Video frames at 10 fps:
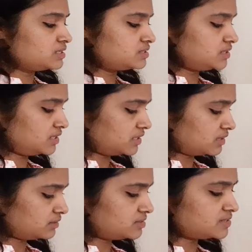see
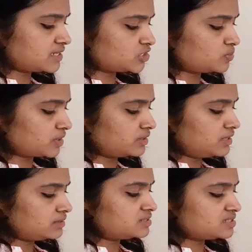here this is x1
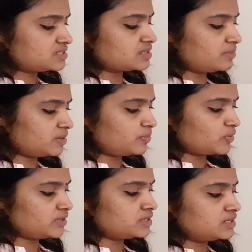this is a summing
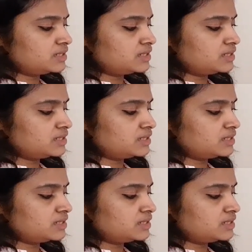point